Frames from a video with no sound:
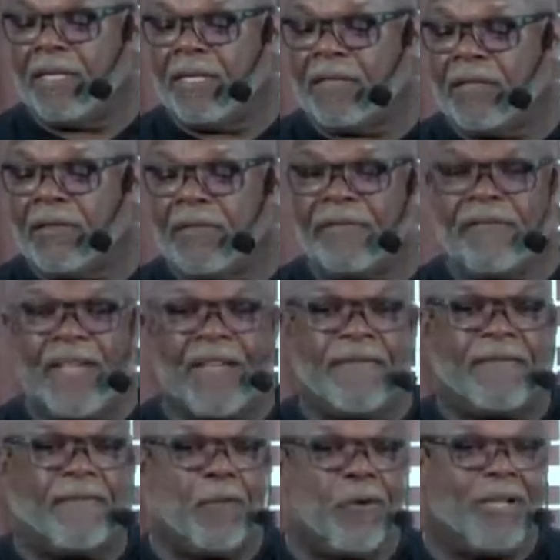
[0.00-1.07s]
35,
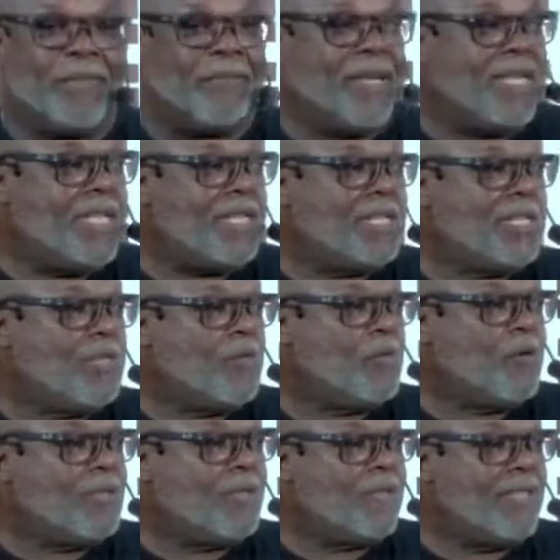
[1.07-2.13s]
40 minutes
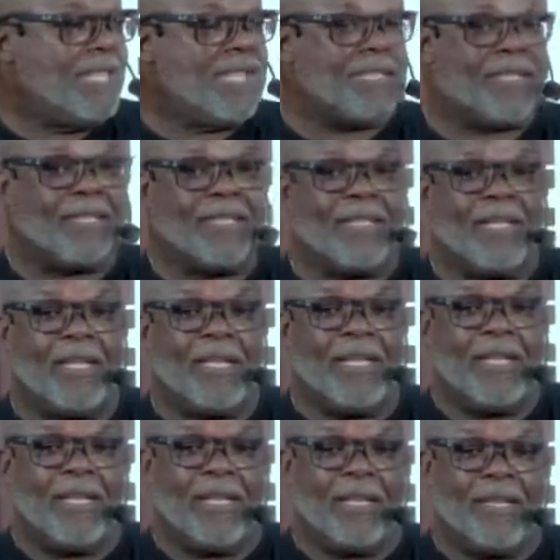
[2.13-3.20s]
worth of lesson.
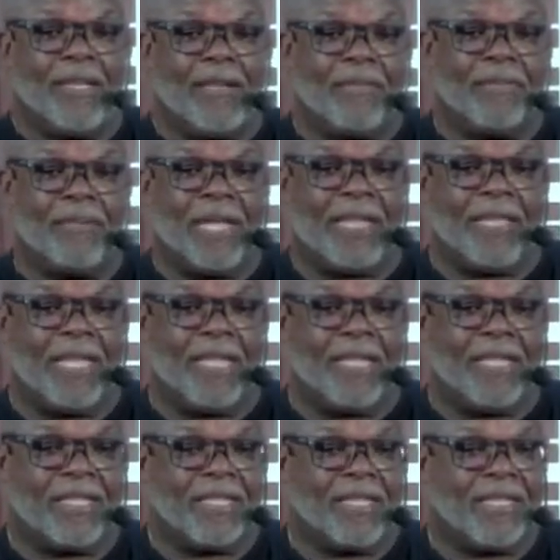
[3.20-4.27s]
I think
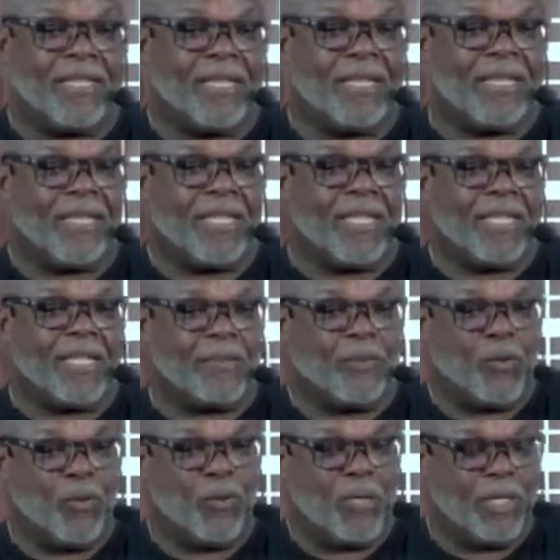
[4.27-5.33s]
it's
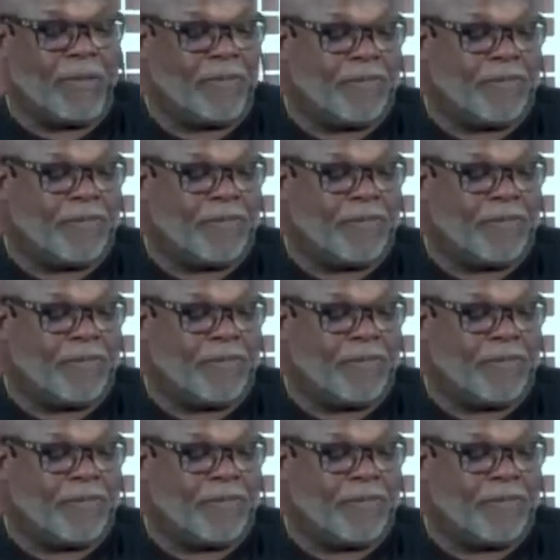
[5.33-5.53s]
more